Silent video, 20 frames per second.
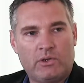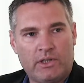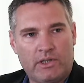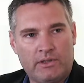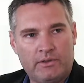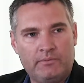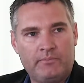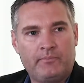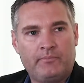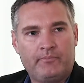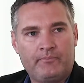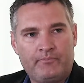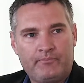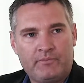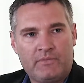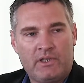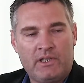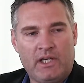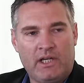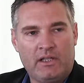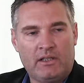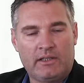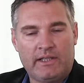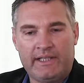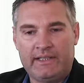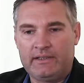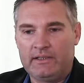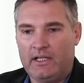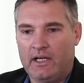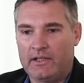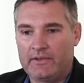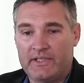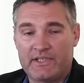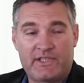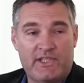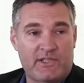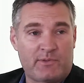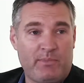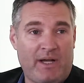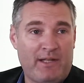Okay. Yeah, and
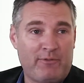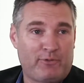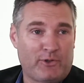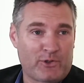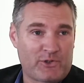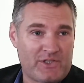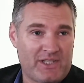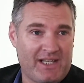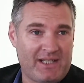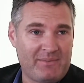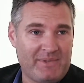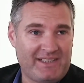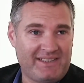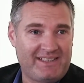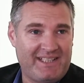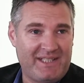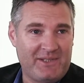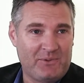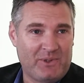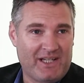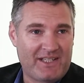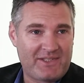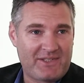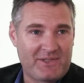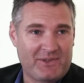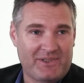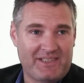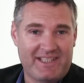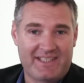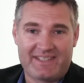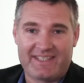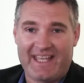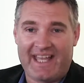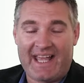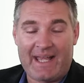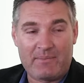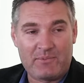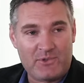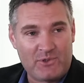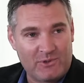this is my first time in Key West, so it is
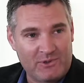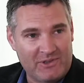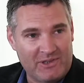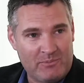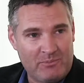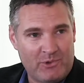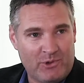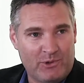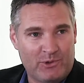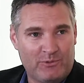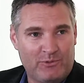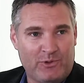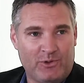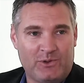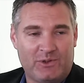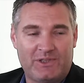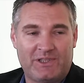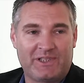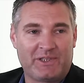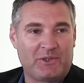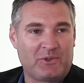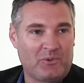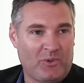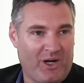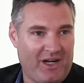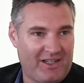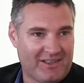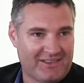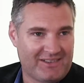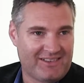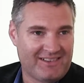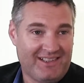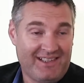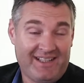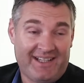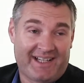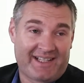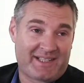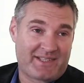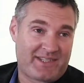absolutely beautiful. Clear water.
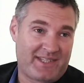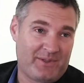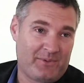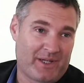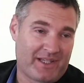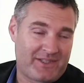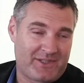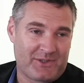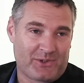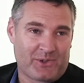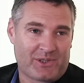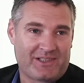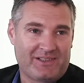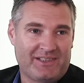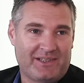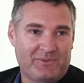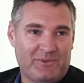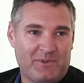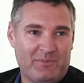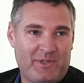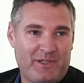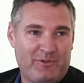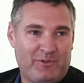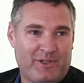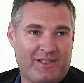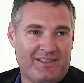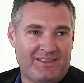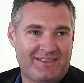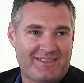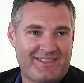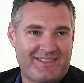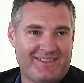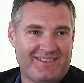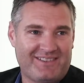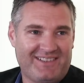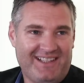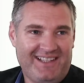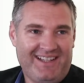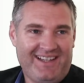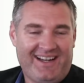I can see why snorkeling would be fun.
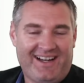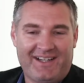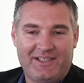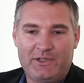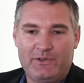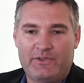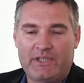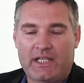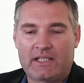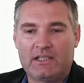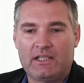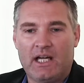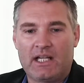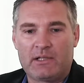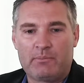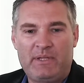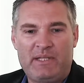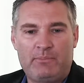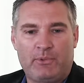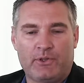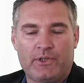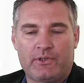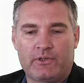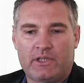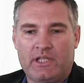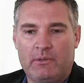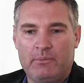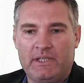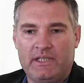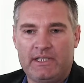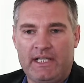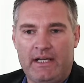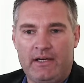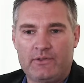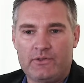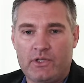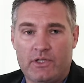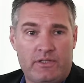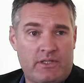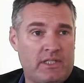So you've got a lot of people that are coming
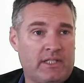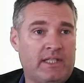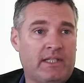down just